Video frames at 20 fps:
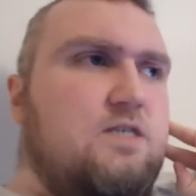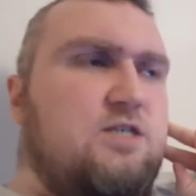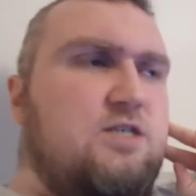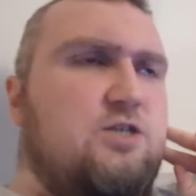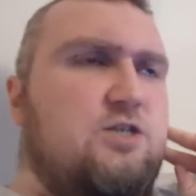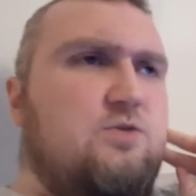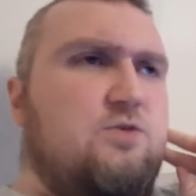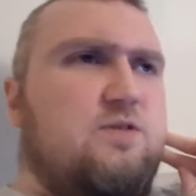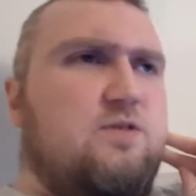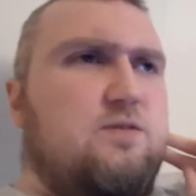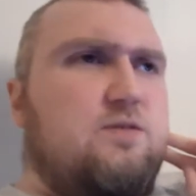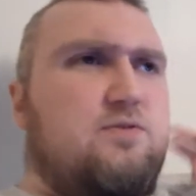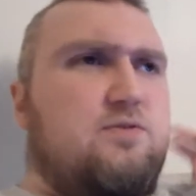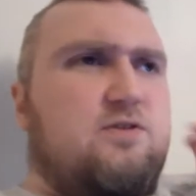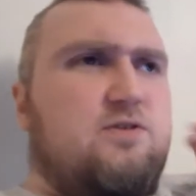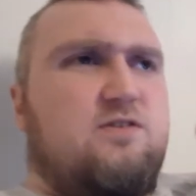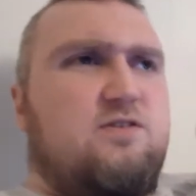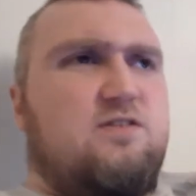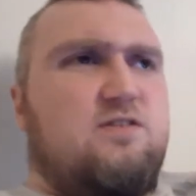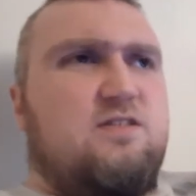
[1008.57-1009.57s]
she was the
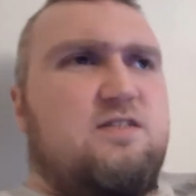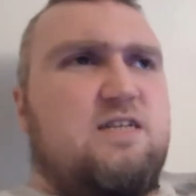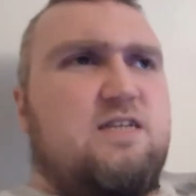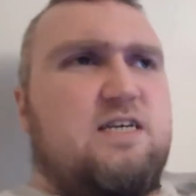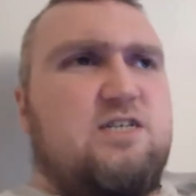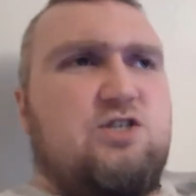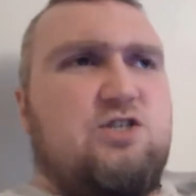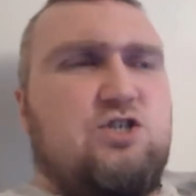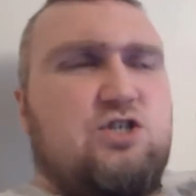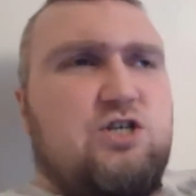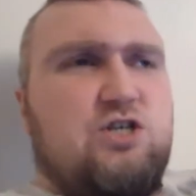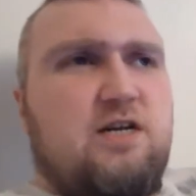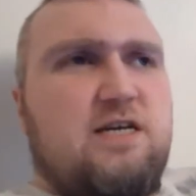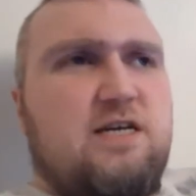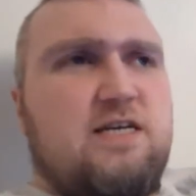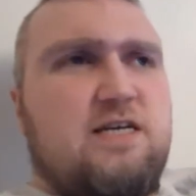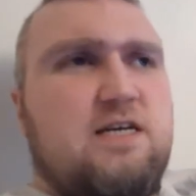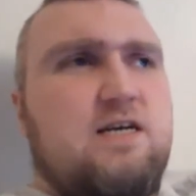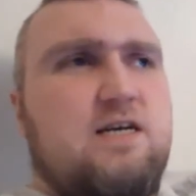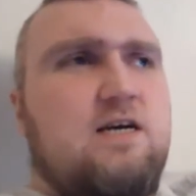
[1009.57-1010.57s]
person like
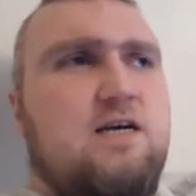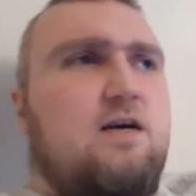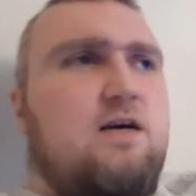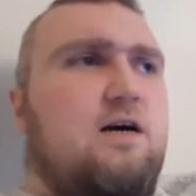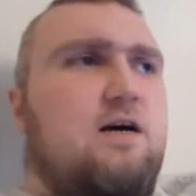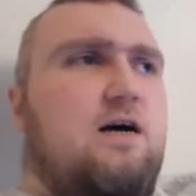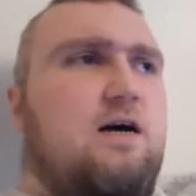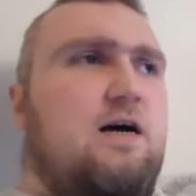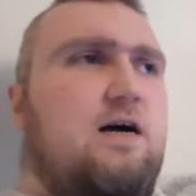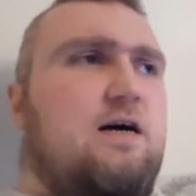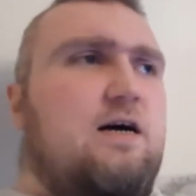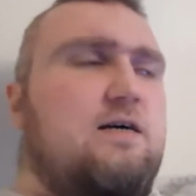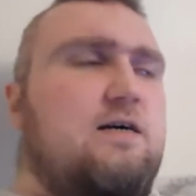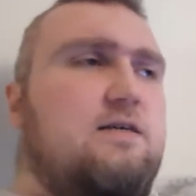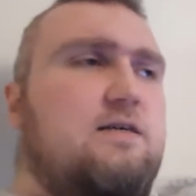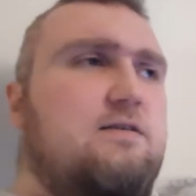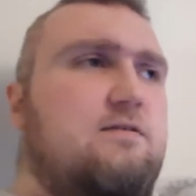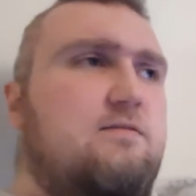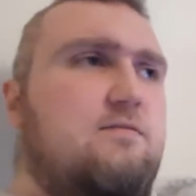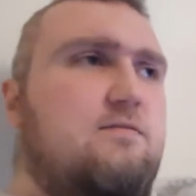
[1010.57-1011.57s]
shunning
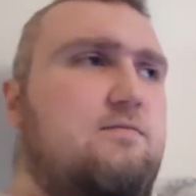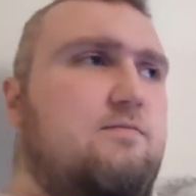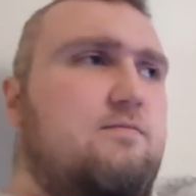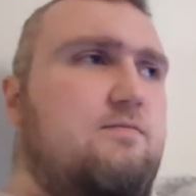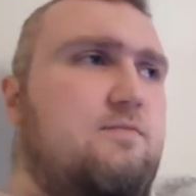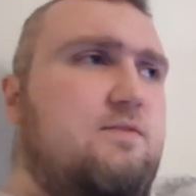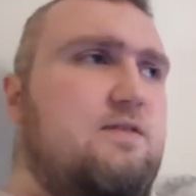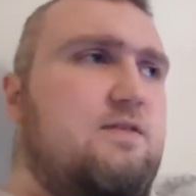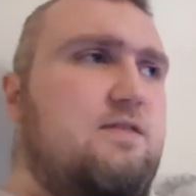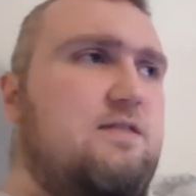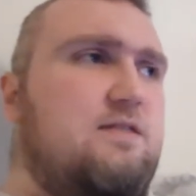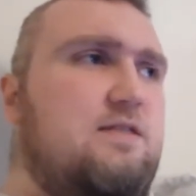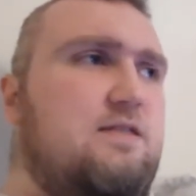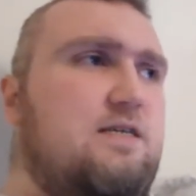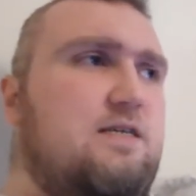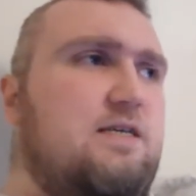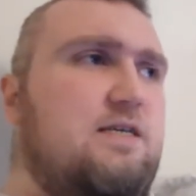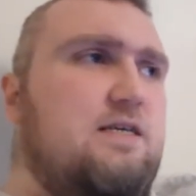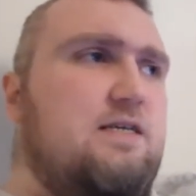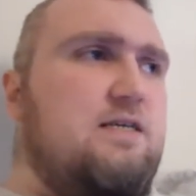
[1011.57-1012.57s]
uh,
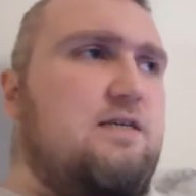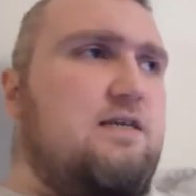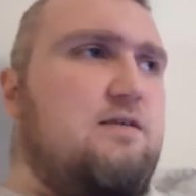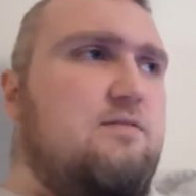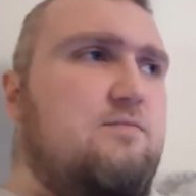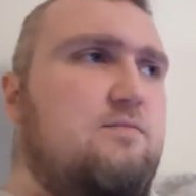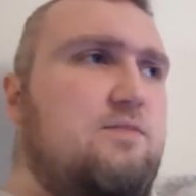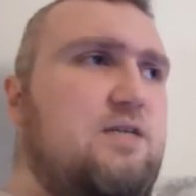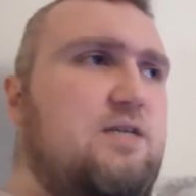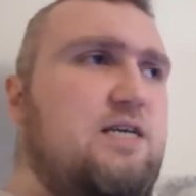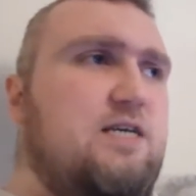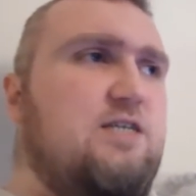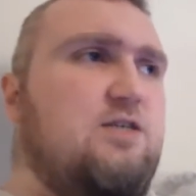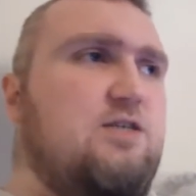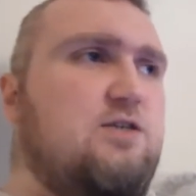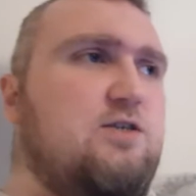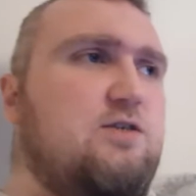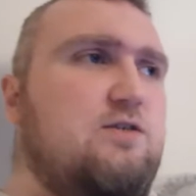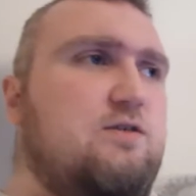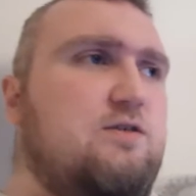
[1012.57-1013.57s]
the
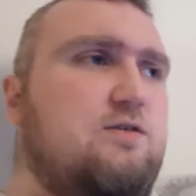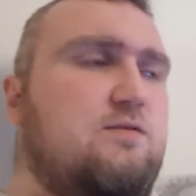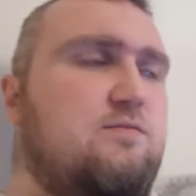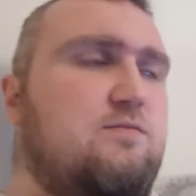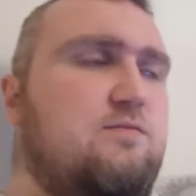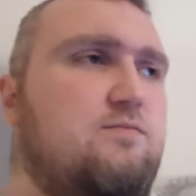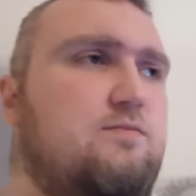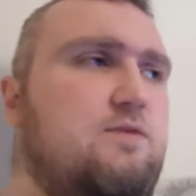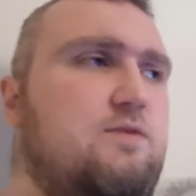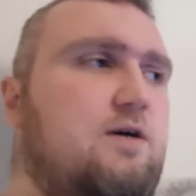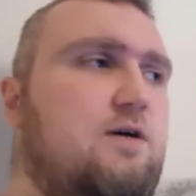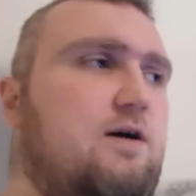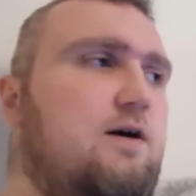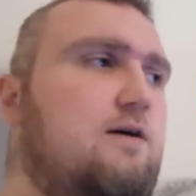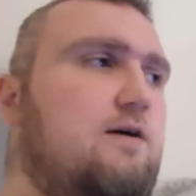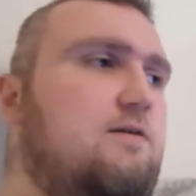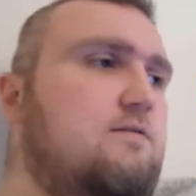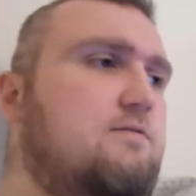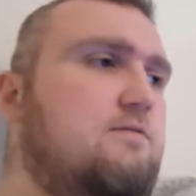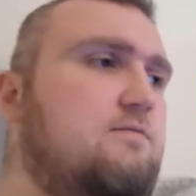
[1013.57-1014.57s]
teacher uh,